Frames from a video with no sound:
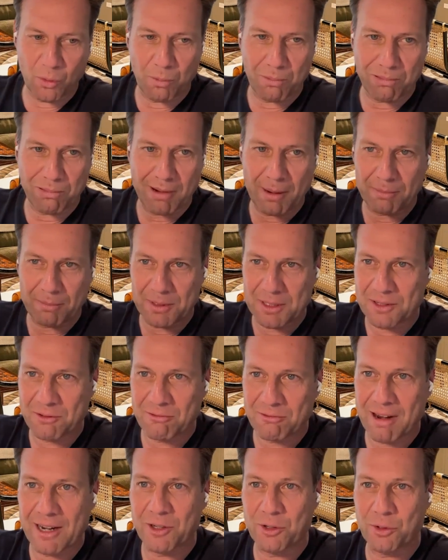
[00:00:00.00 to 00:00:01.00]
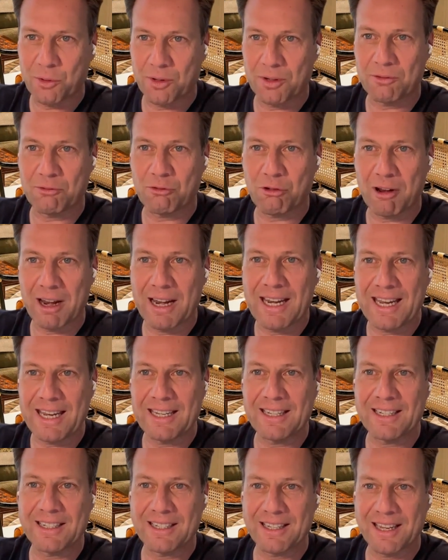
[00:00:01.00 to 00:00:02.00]
perhaps graduate trainee
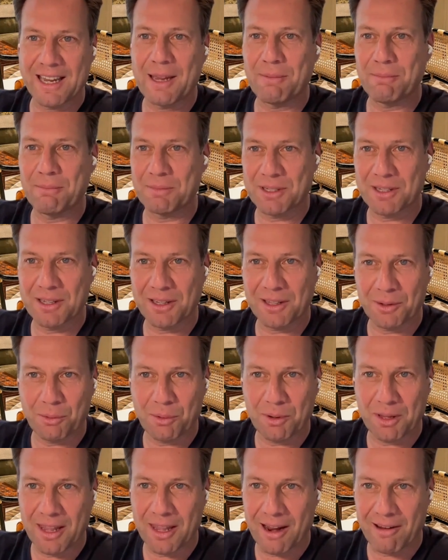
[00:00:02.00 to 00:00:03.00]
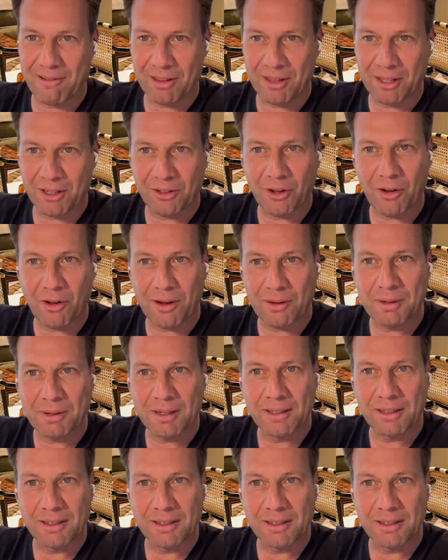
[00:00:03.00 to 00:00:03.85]
schemes that were there at the time.